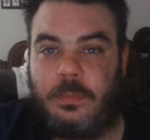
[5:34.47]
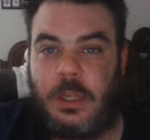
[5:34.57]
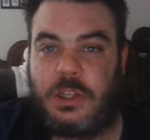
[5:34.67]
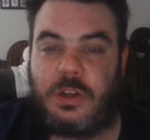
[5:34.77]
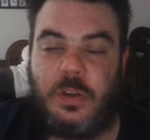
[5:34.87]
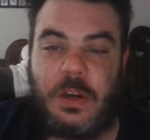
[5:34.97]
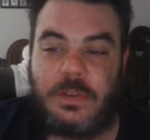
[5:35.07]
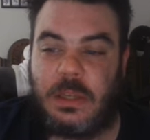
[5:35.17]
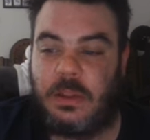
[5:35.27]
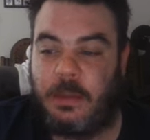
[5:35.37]

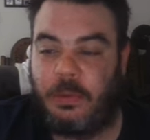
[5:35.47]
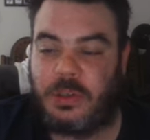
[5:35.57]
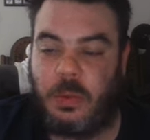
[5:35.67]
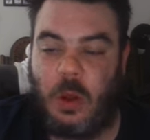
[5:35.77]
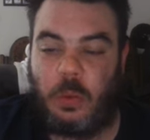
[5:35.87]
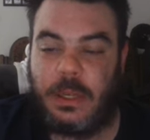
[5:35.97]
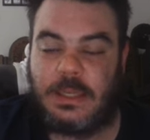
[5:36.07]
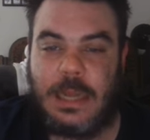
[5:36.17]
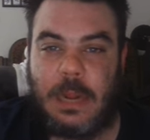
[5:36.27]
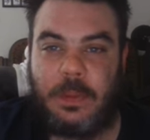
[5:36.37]
Conservatives and liberals will only
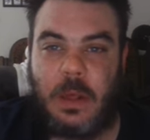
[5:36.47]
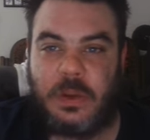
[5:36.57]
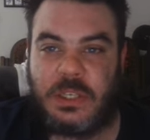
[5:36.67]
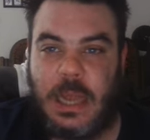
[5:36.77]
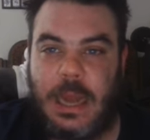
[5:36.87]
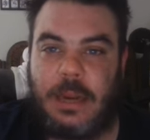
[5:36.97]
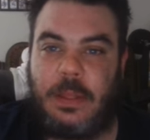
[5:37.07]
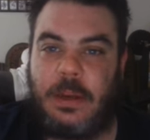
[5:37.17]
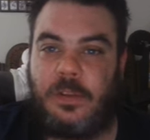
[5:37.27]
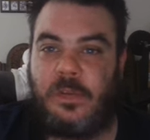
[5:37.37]
attack the other side
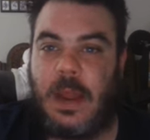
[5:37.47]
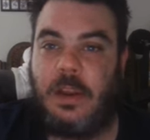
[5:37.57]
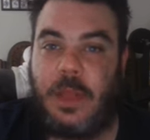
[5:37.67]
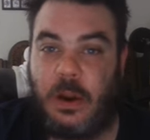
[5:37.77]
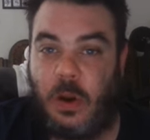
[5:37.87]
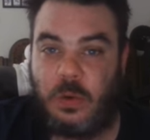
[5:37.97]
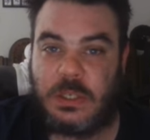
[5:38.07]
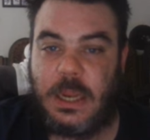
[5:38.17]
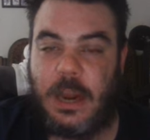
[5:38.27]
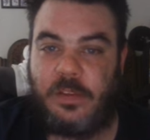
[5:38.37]
and then defend their own
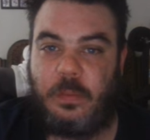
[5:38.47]
side